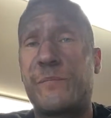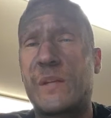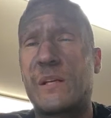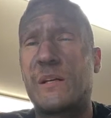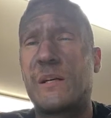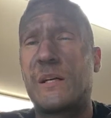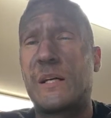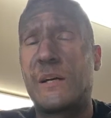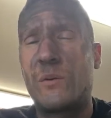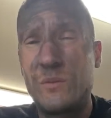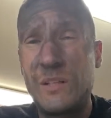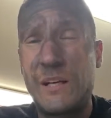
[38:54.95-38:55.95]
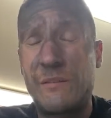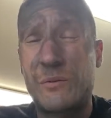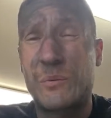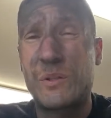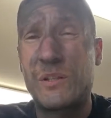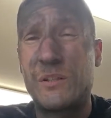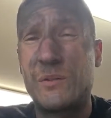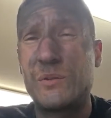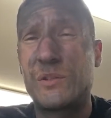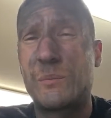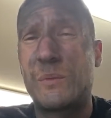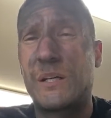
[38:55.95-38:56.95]
I only ever really
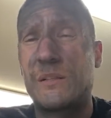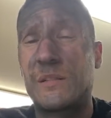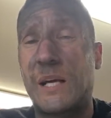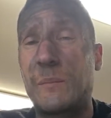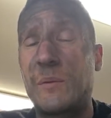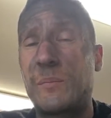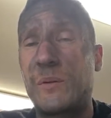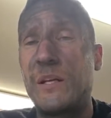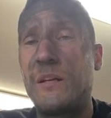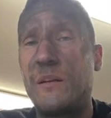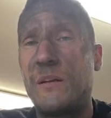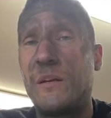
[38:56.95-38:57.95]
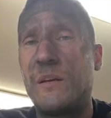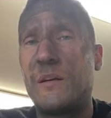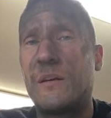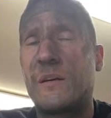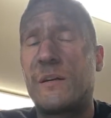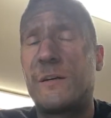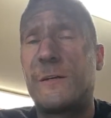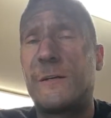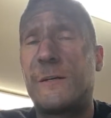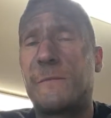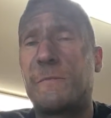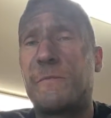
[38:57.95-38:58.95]
used them on diamond plate.
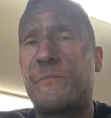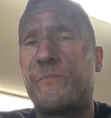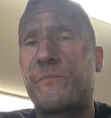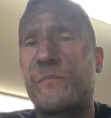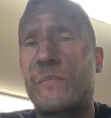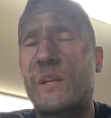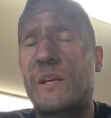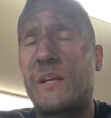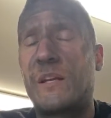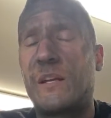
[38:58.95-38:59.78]
It